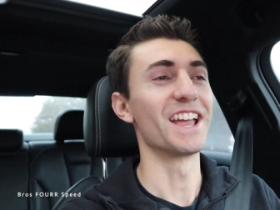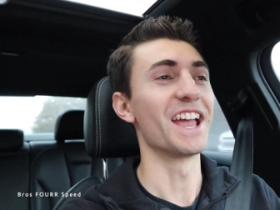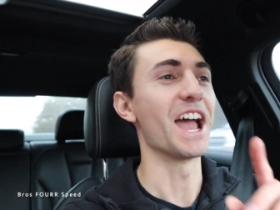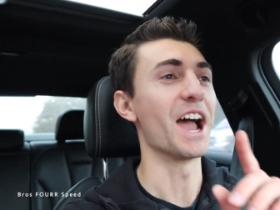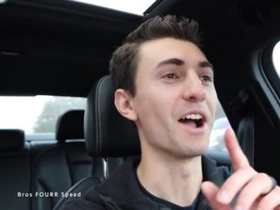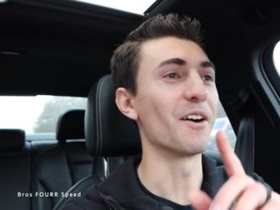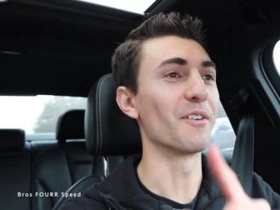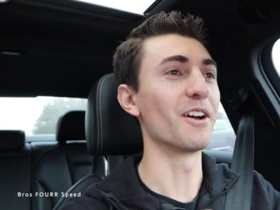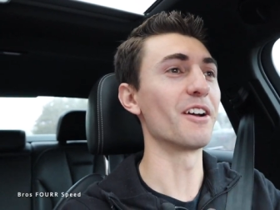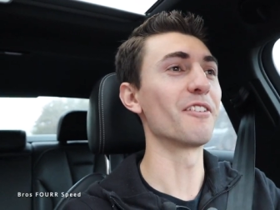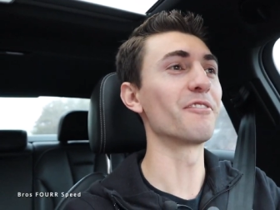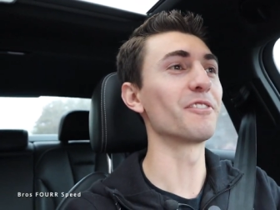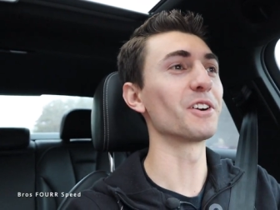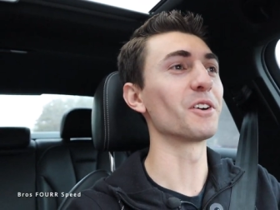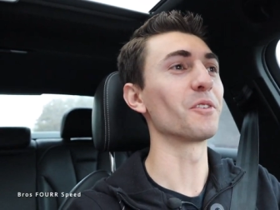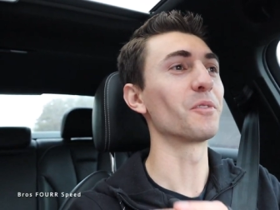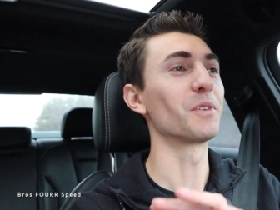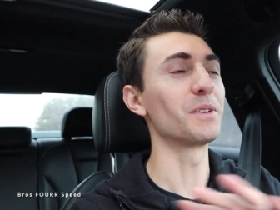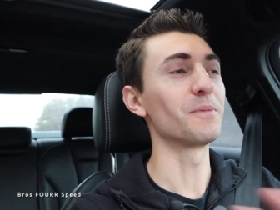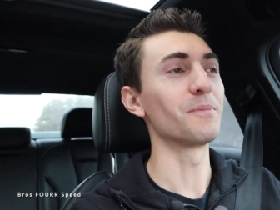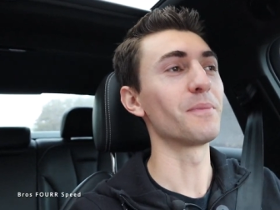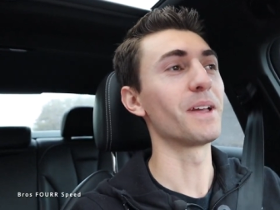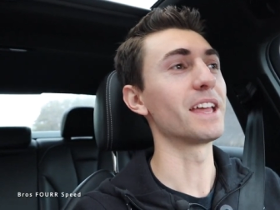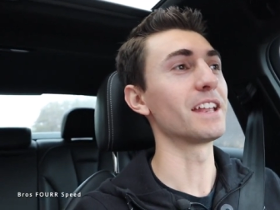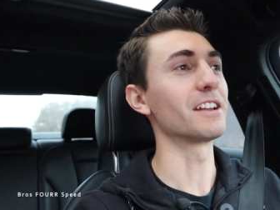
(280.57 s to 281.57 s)
However,
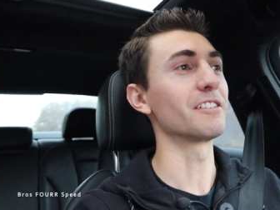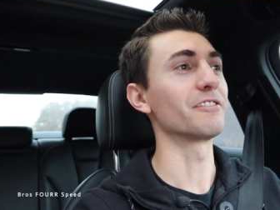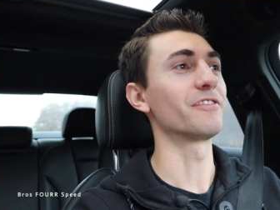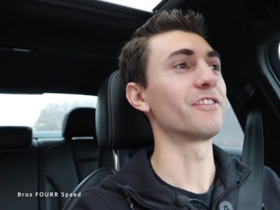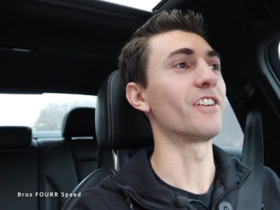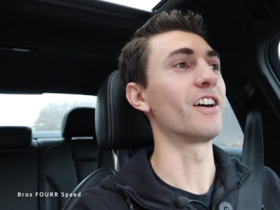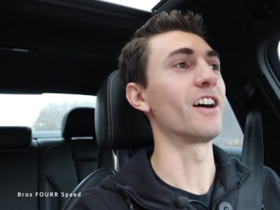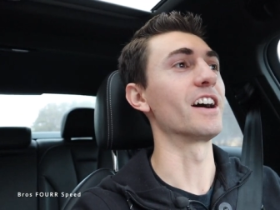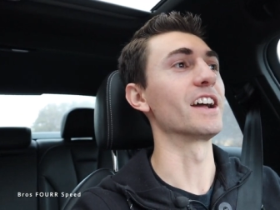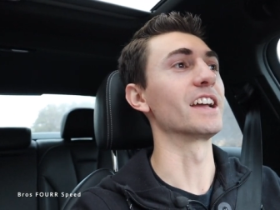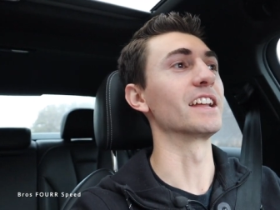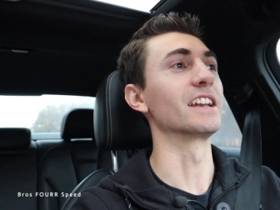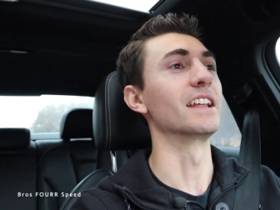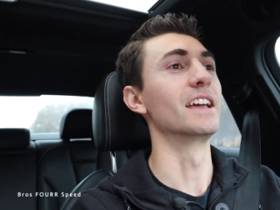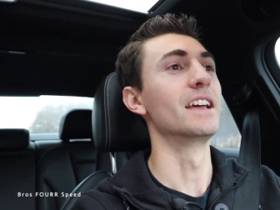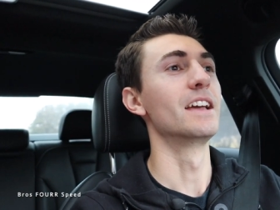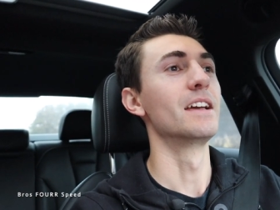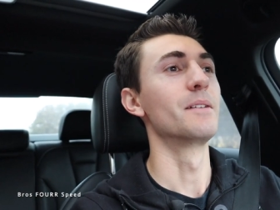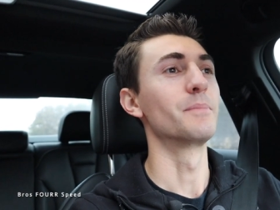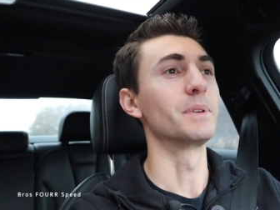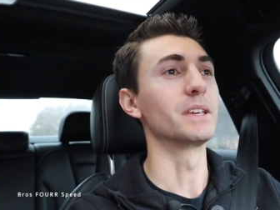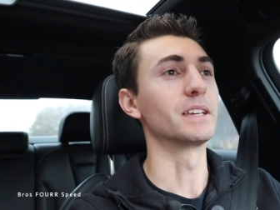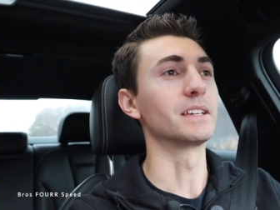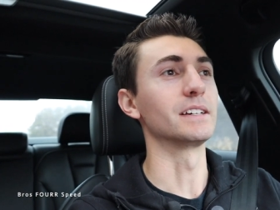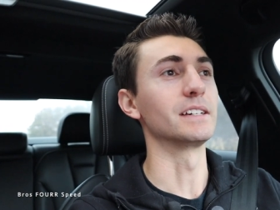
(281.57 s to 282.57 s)
we made it fine,
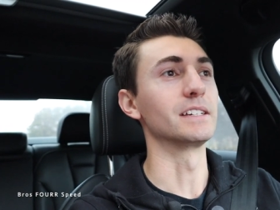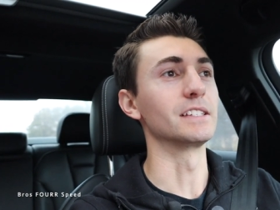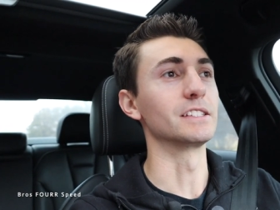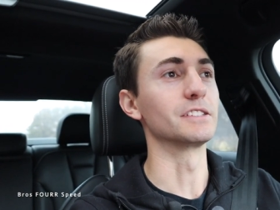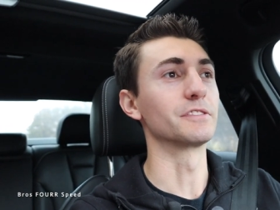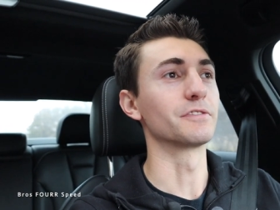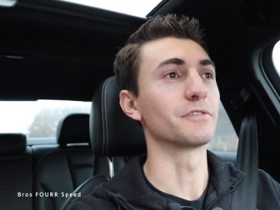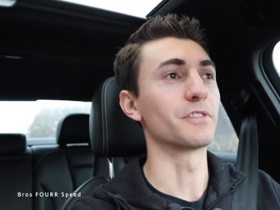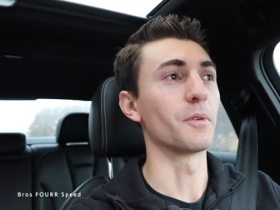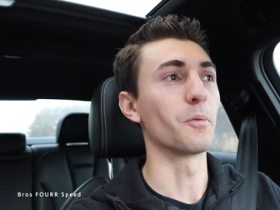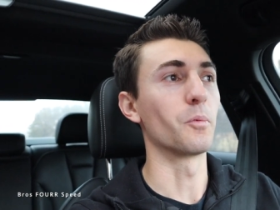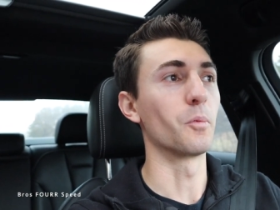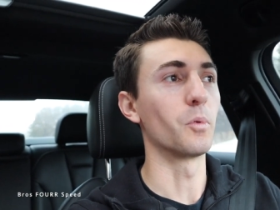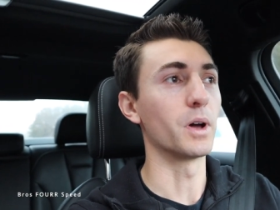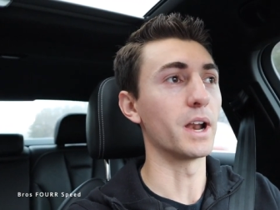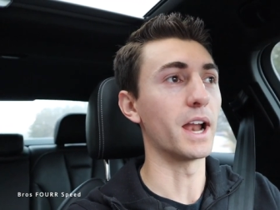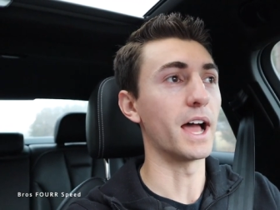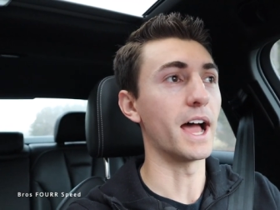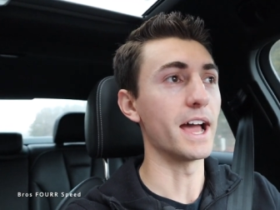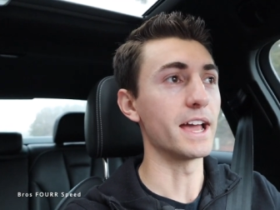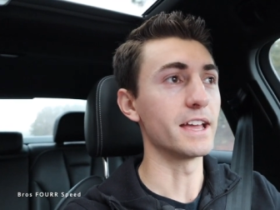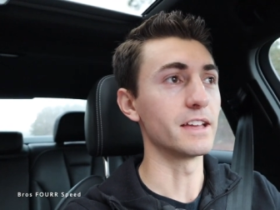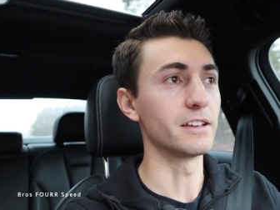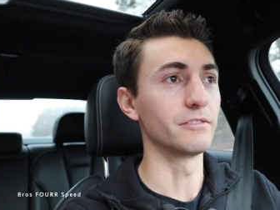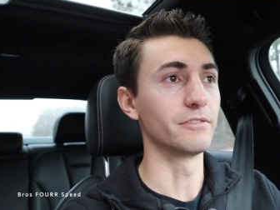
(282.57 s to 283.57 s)
because from what
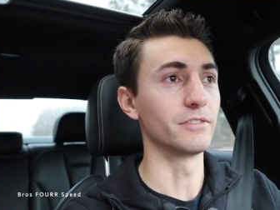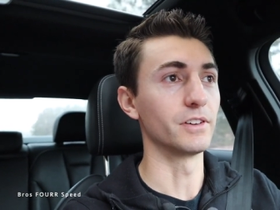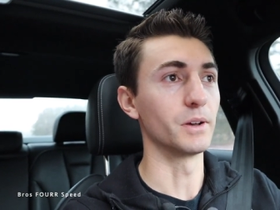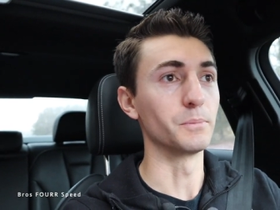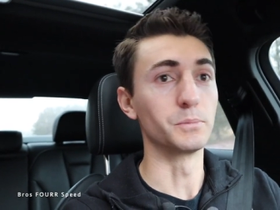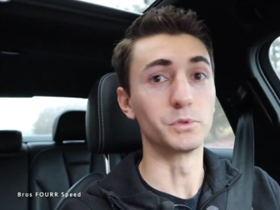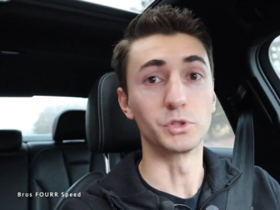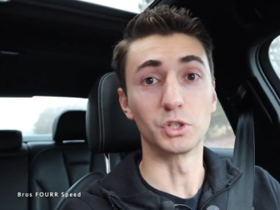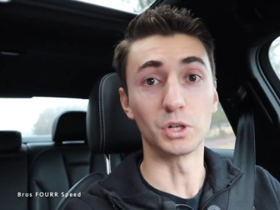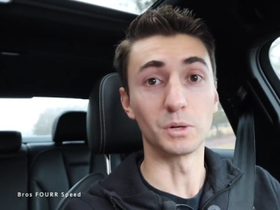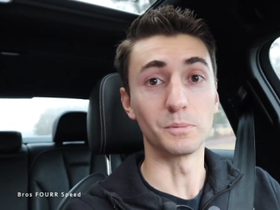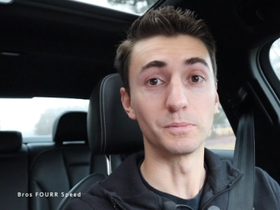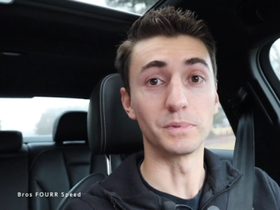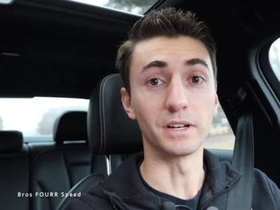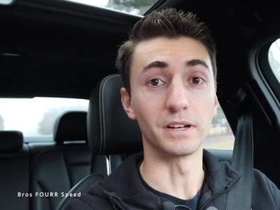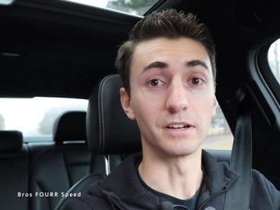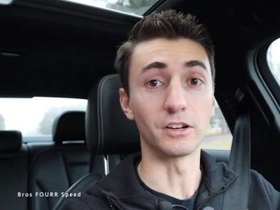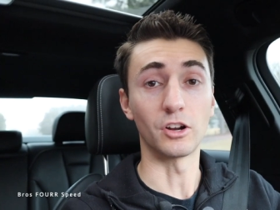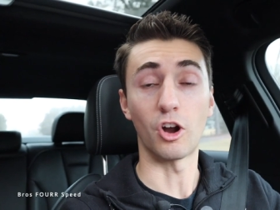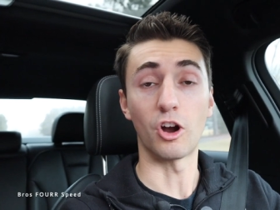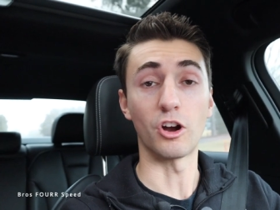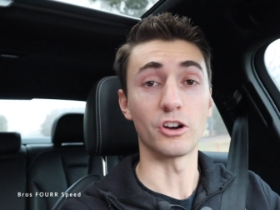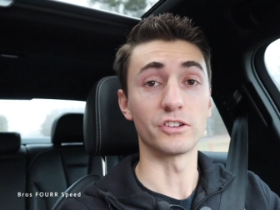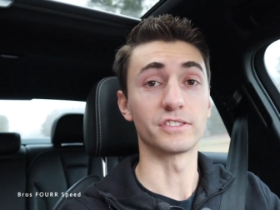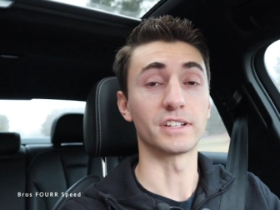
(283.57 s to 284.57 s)
I have observed in
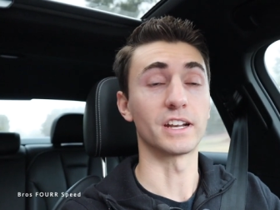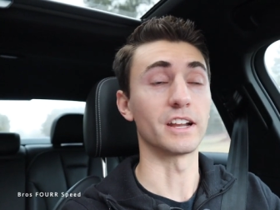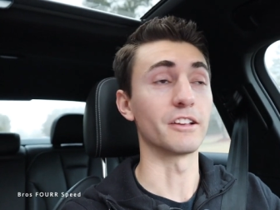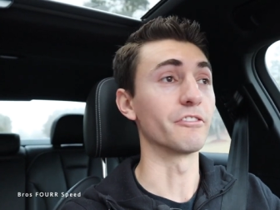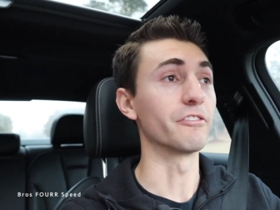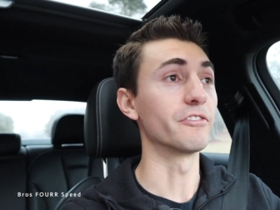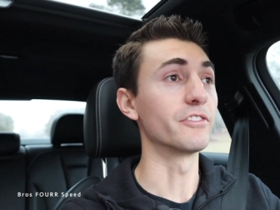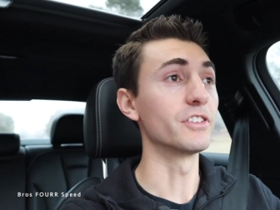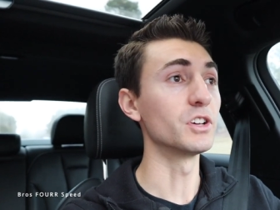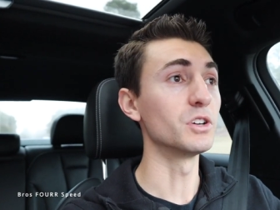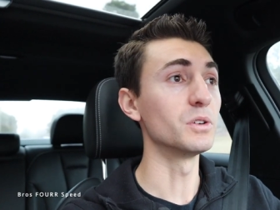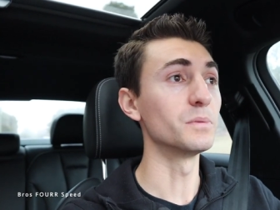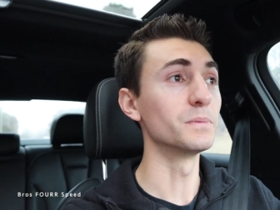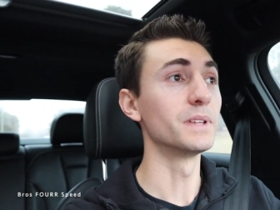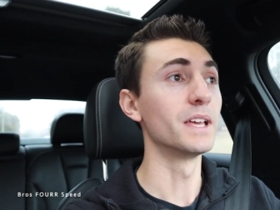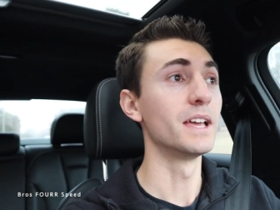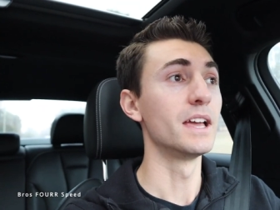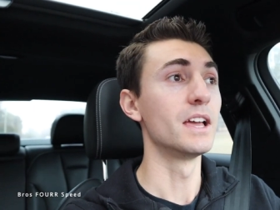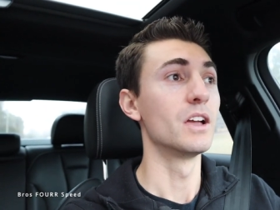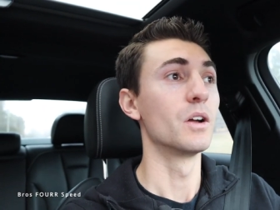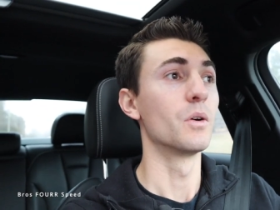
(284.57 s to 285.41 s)
cars that I filmed,